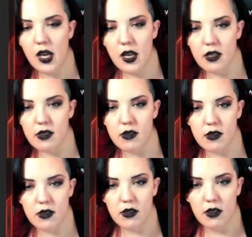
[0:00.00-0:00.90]

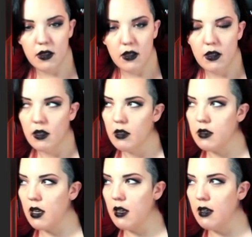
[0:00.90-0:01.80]
Yes.
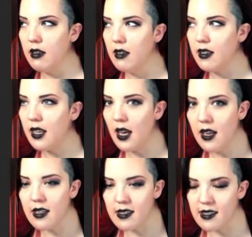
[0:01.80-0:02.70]

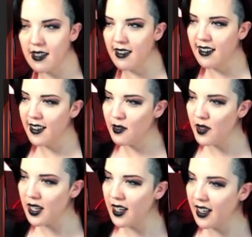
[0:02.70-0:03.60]
Yes. I
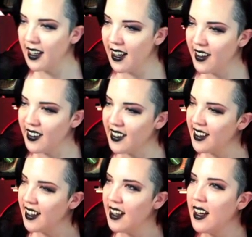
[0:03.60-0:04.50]
figured it out.
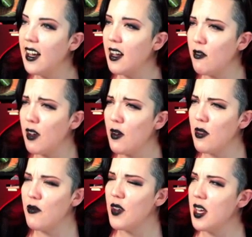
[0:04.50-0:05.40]
I
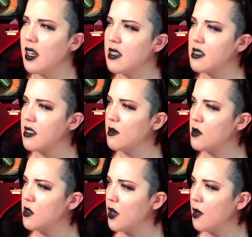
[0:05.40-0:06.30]
found the fix.
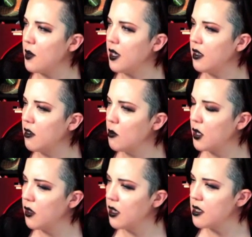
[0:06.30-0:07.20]
I'm so happy. Oh
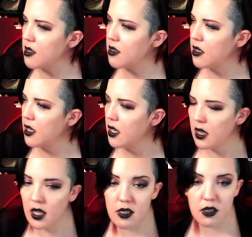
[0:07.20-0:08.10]
my goodness.
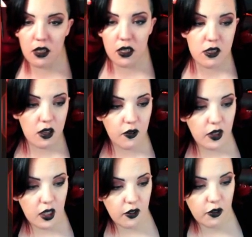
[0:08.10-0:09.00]
That's gonna
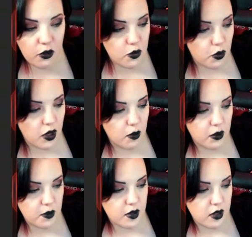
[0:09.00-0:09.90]
solve a lot of future
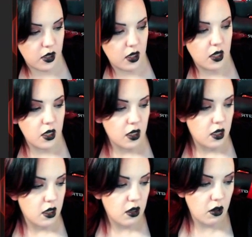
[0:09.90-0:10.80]
problems.
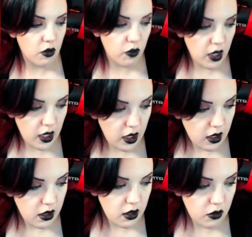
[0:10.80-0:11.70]

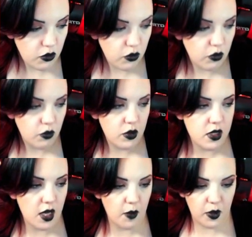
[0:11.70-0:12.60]
Hooray. Ooh,
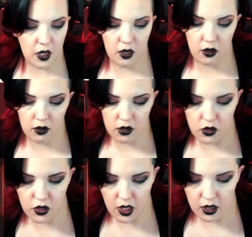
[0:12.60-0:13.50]
what's happening here?
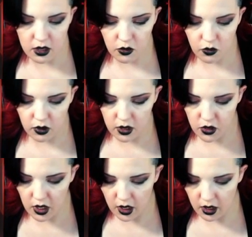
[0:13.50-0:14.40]
Let's check. Ooh,
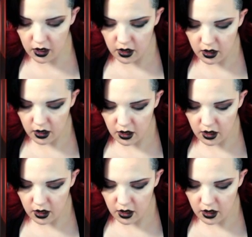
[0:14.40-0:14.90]
let's check it.